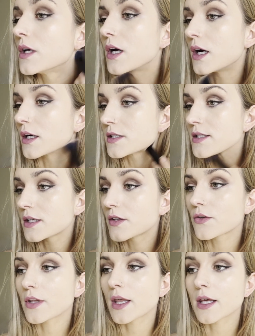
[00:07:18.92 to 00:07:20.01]
Honestly though,
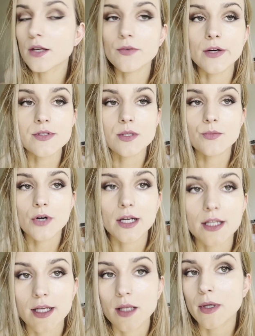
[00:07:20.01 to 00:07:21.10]
like, if I was a bride
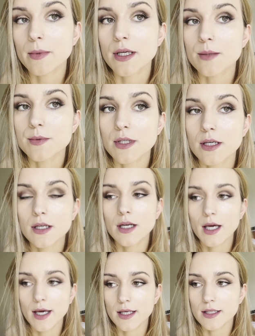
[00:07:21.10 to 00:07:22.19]
getting my makeup done
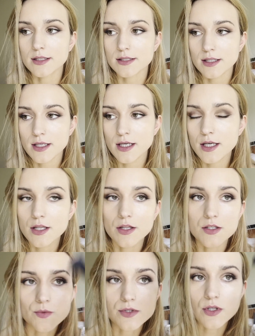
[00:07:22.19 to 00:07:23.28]
and
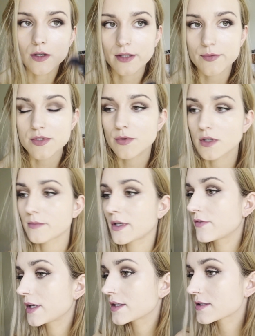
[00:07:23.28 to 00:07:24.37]
this was all that was put on my
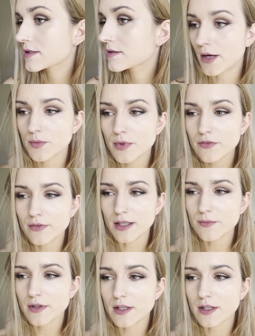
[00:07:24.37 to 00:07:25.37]
face, I would be fine with